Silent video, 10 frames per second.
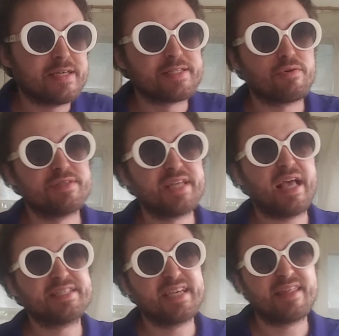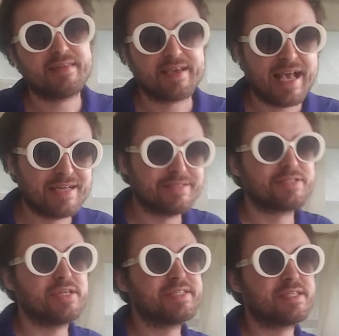yet Scorsese, I think, has
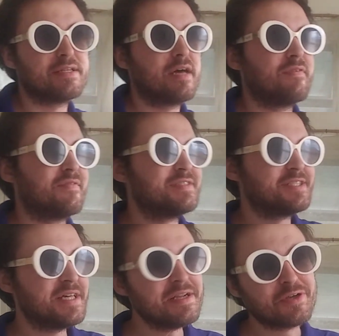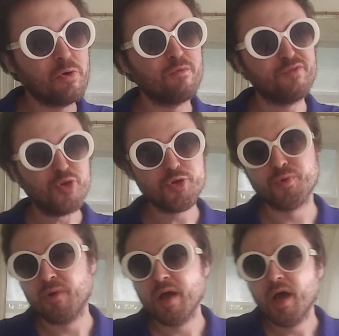just enough of a cynical
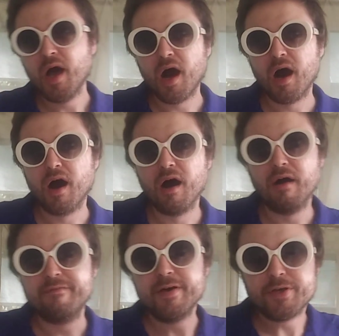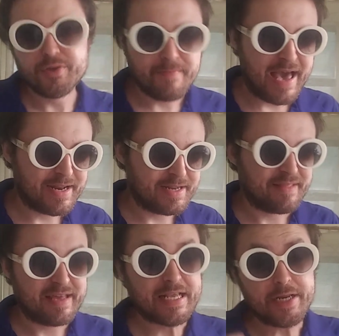view of humanity
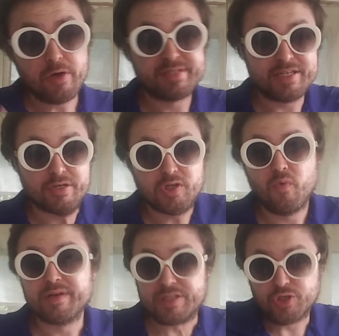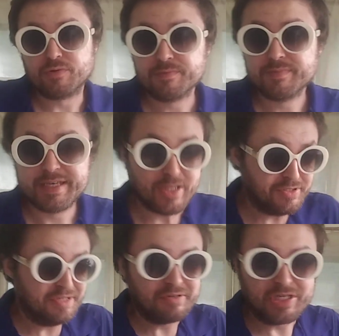that he knows that you're going to. He knows
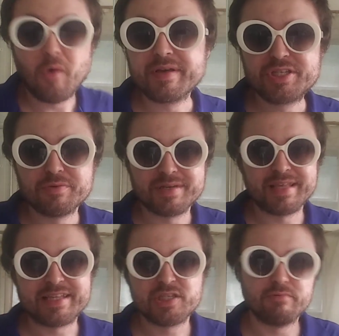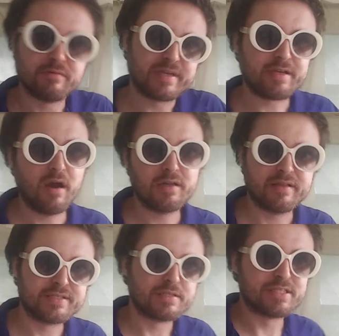that you're going to relate to it
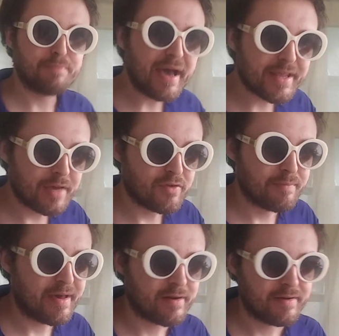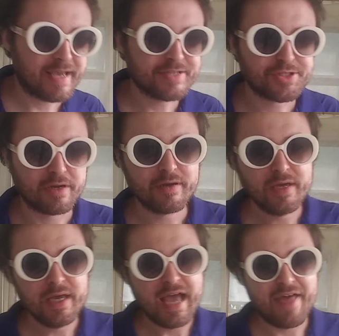regardless, in spite of your better nature.
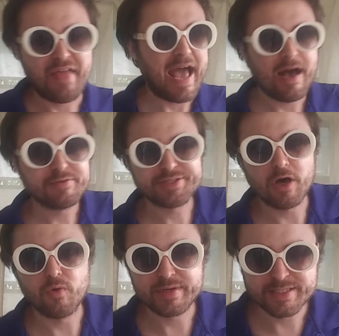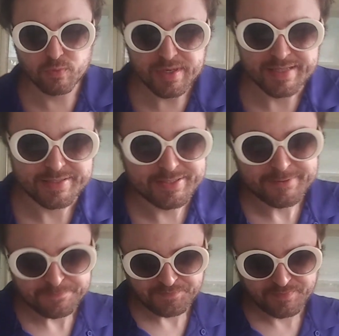And the house always
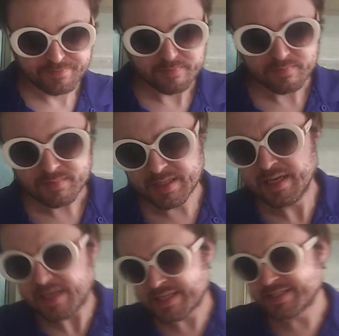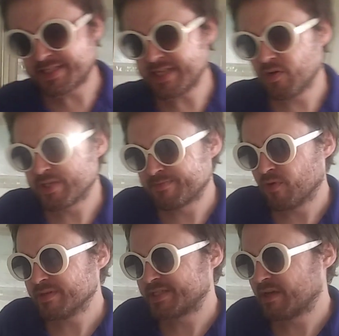wins. Casino is
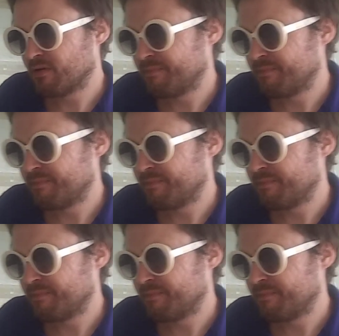more so